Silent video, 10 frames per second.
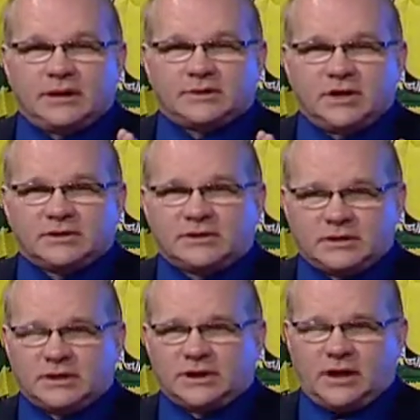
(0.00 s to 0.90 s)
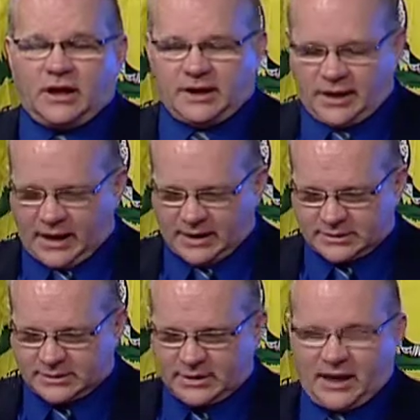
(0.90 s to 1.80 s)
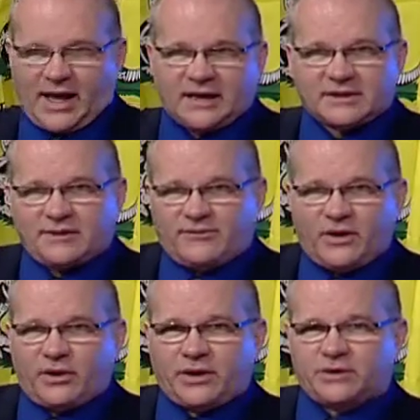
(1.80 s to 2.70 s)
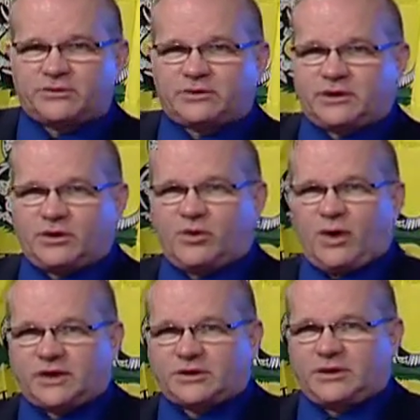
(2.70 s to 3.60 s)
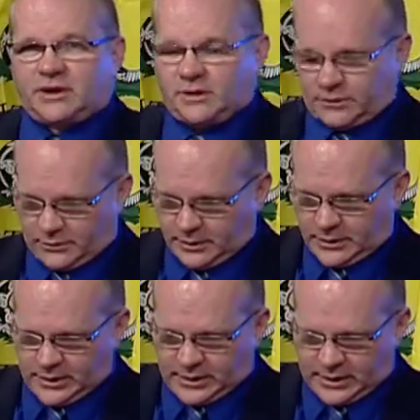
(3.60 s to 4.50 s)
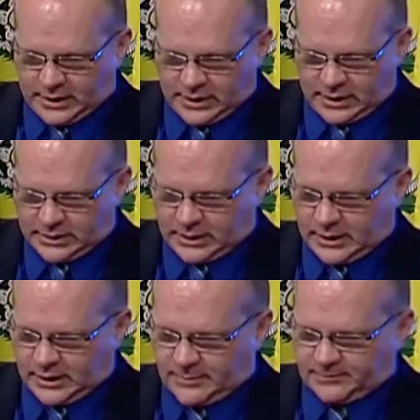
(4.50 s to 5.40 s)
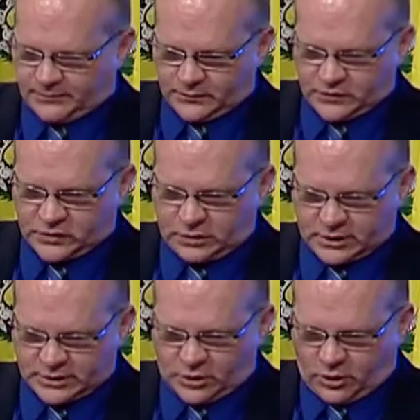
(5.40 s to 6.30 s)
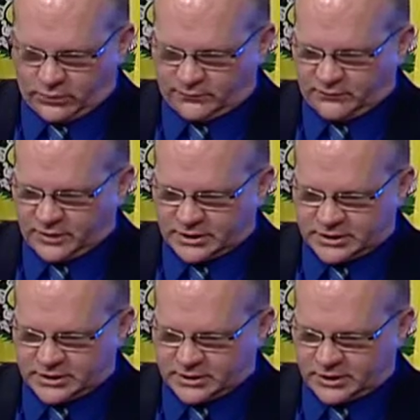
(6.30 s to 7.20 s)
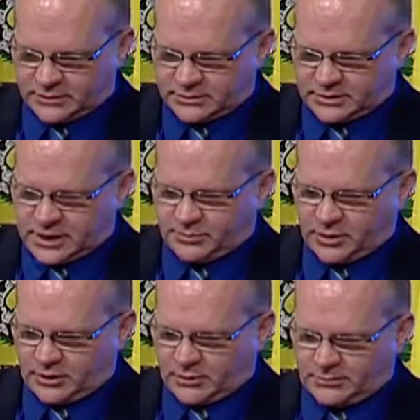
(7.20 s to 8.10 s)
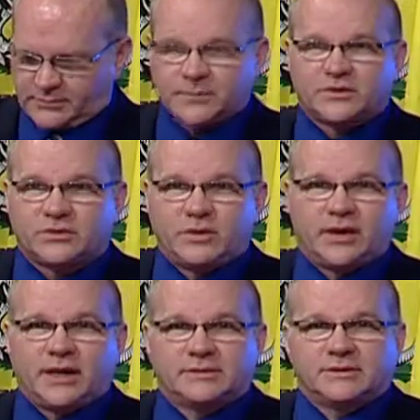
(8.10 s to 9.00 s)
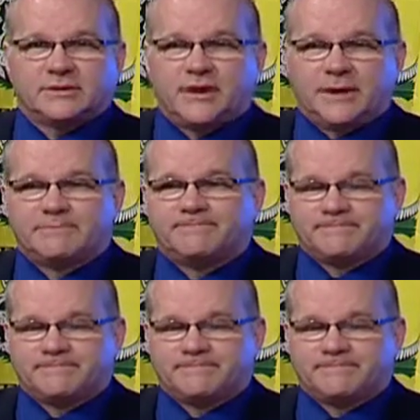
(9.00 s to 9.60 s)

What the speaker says: Justice Liliog asks a very interesting question here. And so let's go and finish this tape here as to what he has to say.